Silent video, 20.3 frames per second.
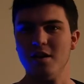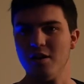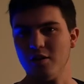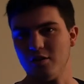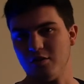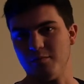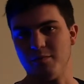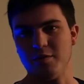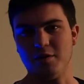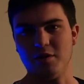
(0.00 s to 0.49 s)

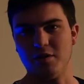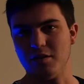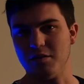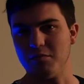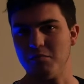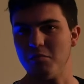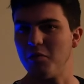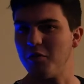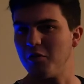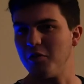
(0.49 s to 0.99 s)
Could be
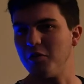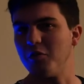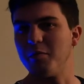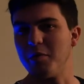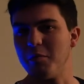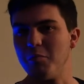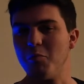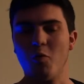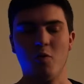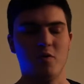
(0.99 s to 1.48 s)
a little
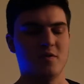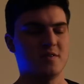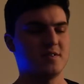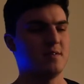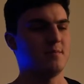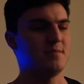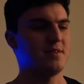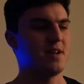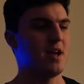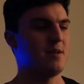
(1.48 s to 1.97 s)
bit more
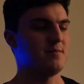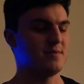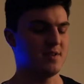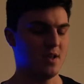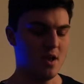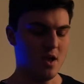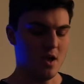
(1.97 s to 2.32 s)
sometimes.